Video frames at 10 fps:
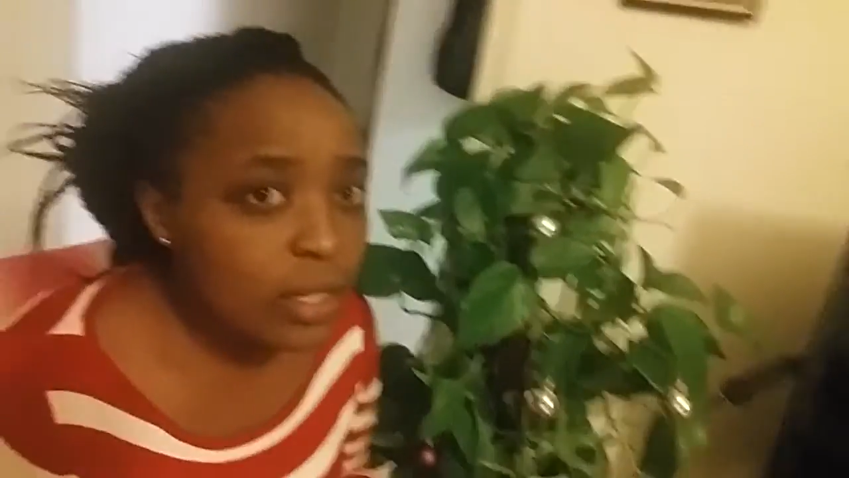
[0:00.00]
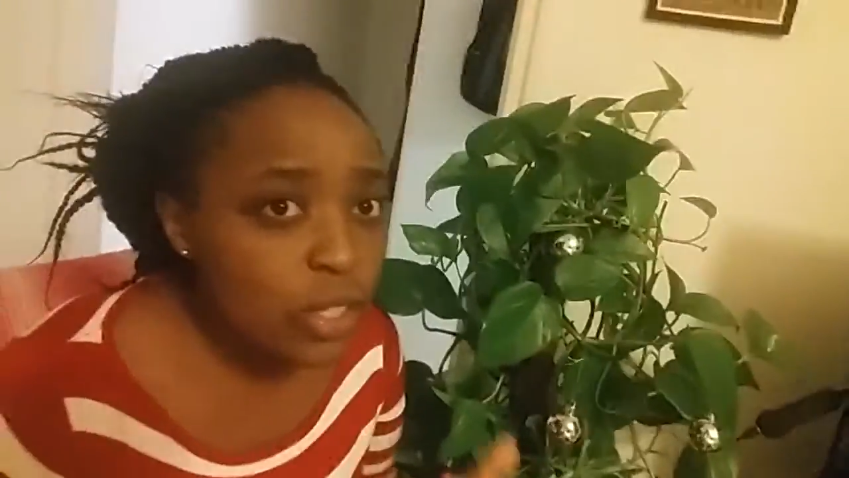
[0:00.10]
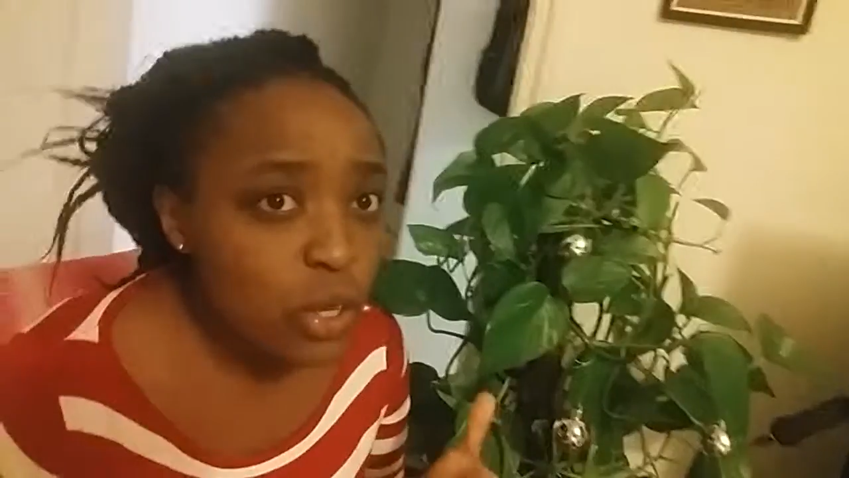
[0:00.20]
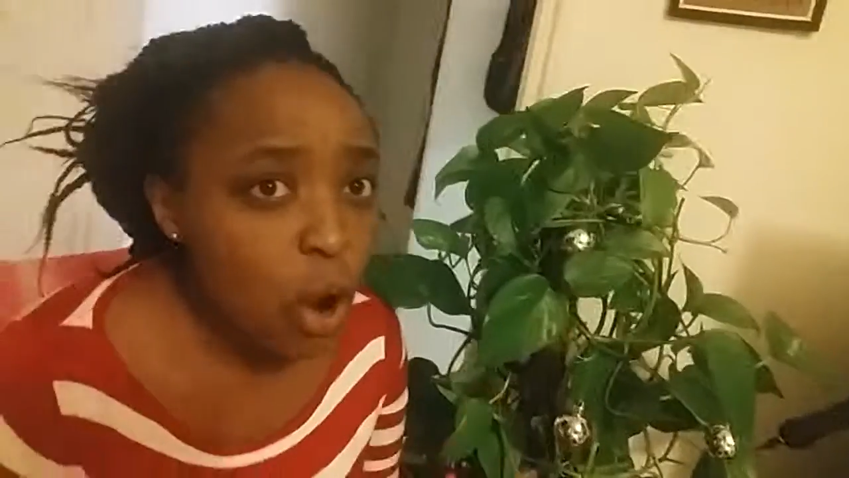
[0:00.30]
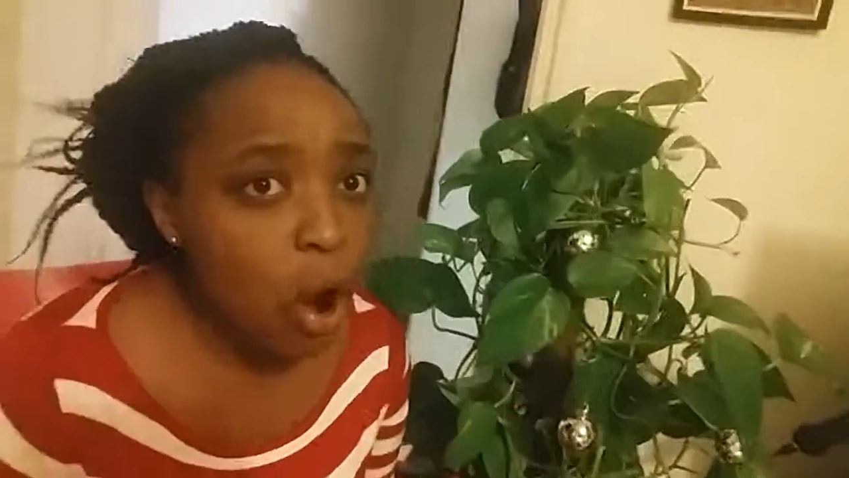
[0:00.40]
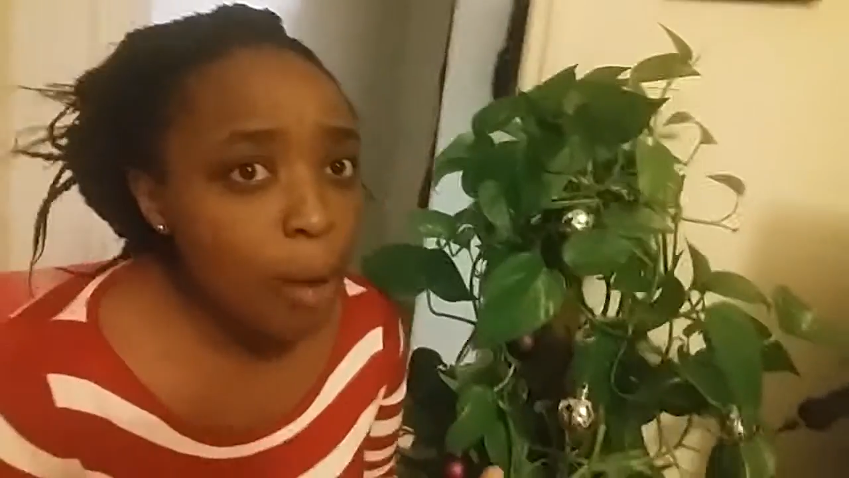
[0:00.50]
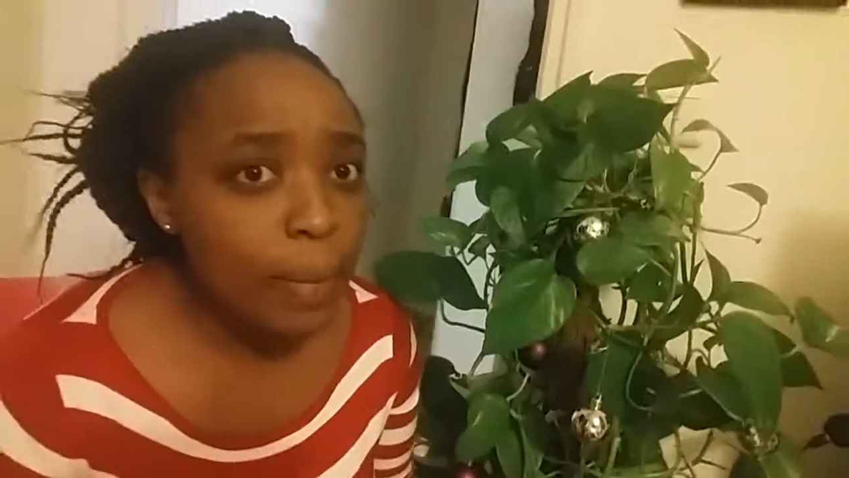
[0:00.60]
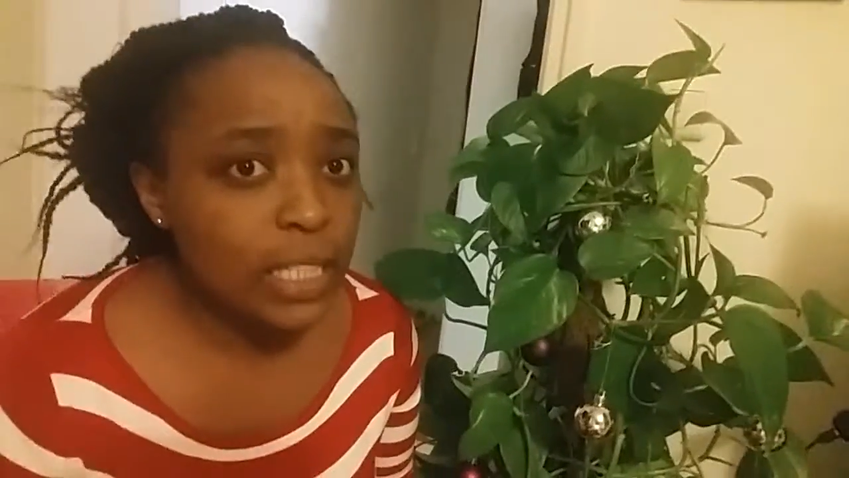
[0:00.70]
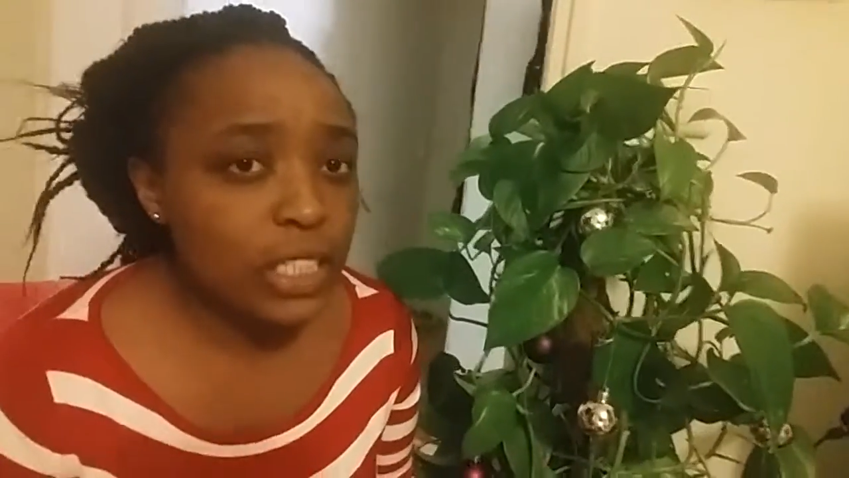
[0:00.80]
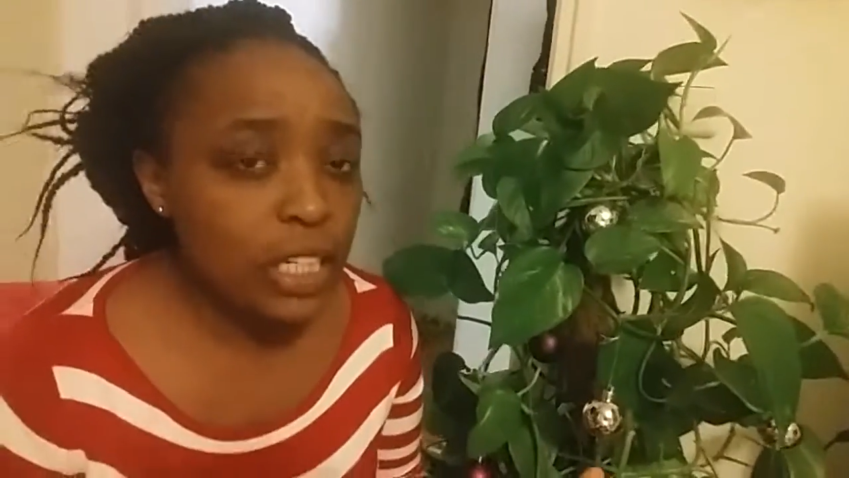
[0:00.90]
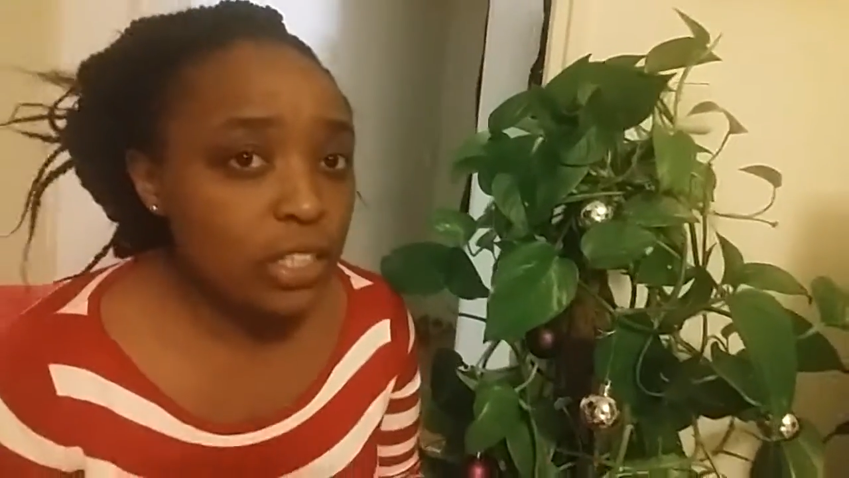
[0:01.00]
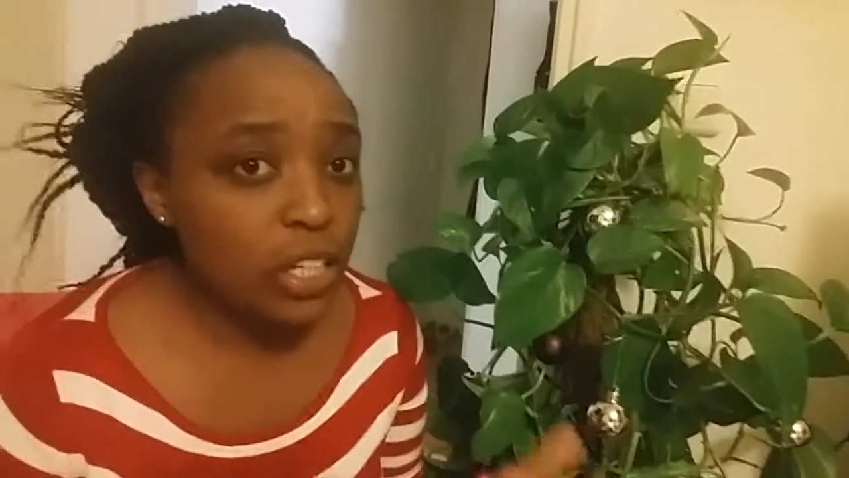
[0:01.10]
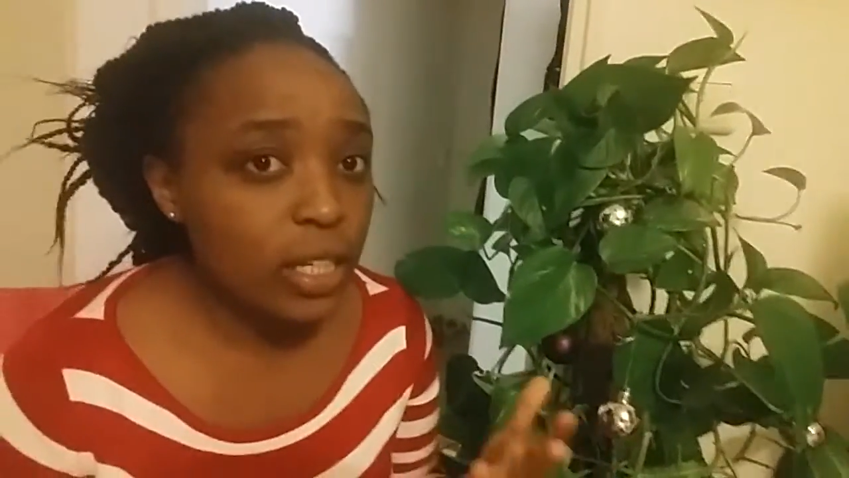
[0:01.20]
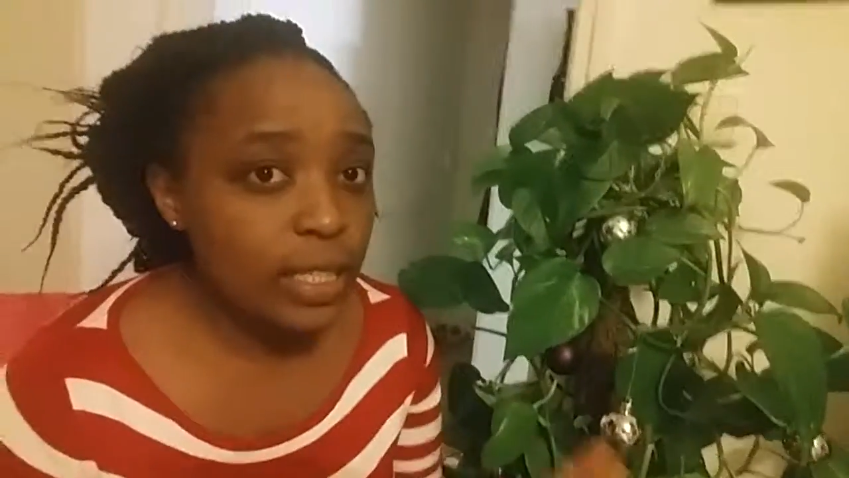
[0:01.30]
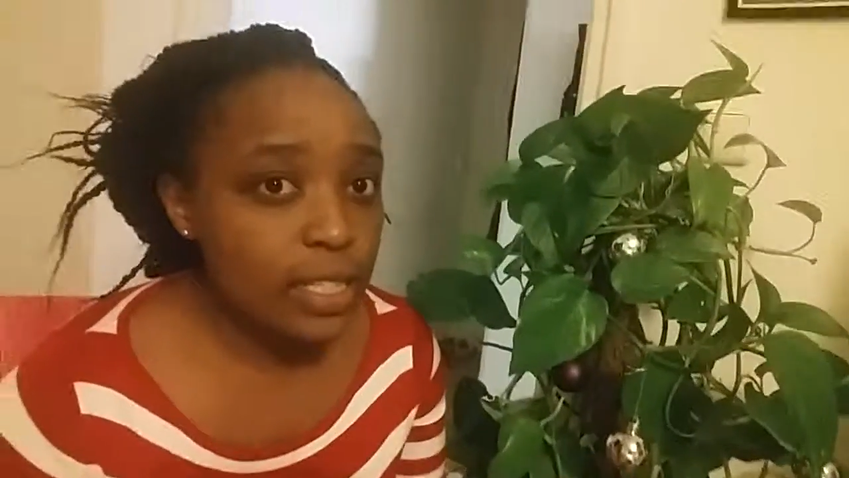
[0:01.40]
so
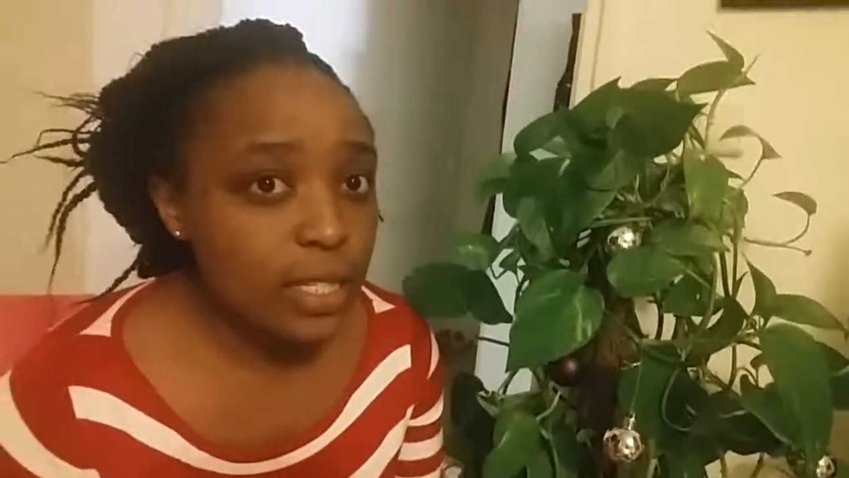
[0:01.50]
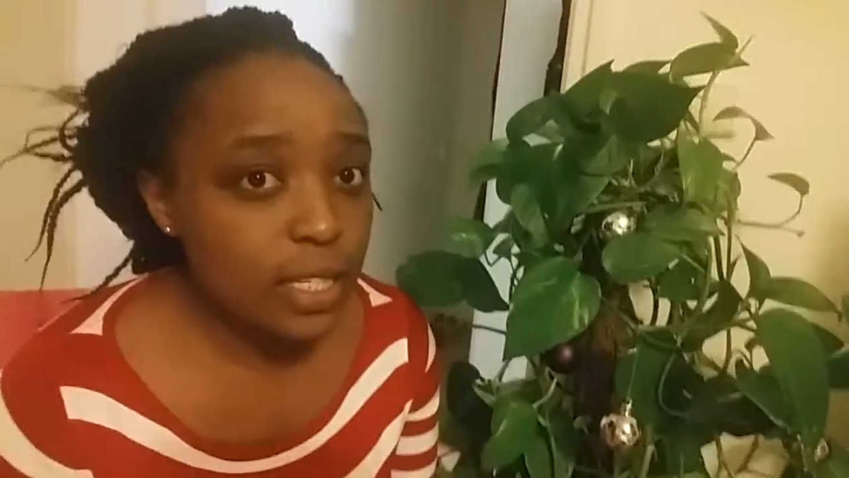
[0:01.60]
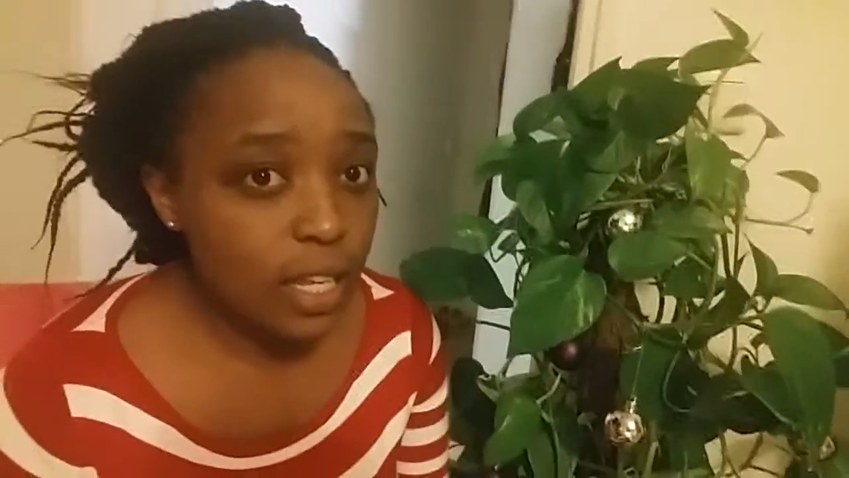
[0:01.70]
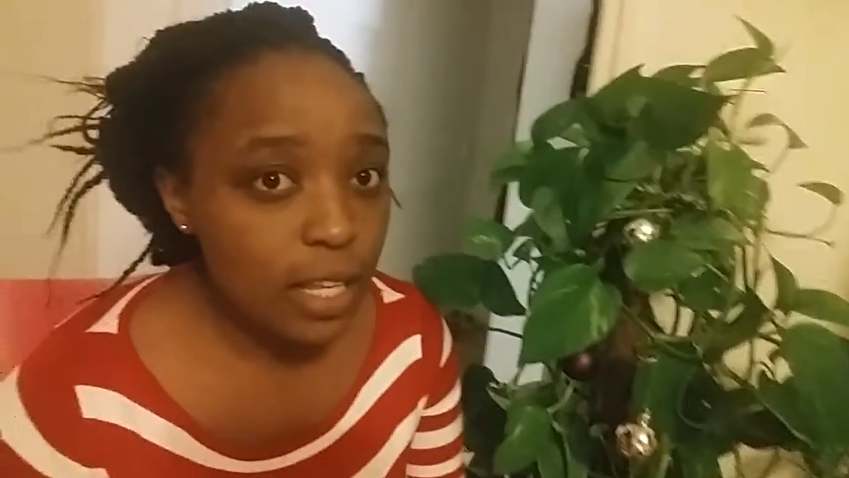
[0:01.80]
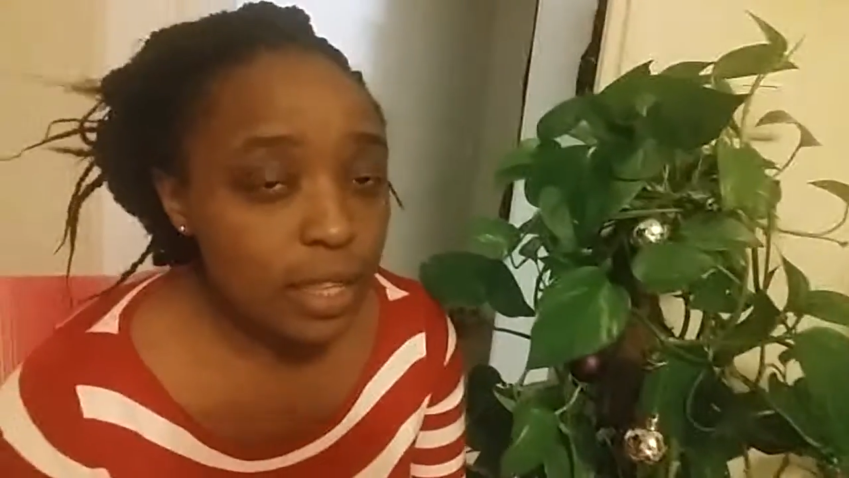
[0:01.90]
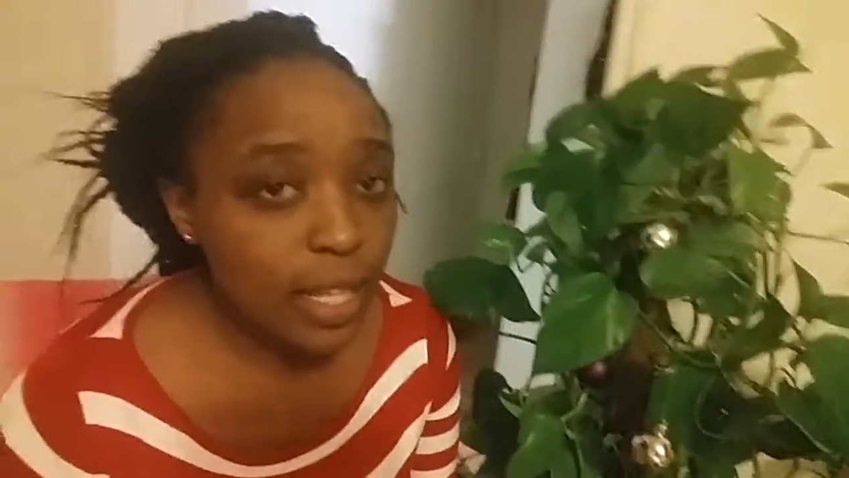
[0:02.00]
materialistic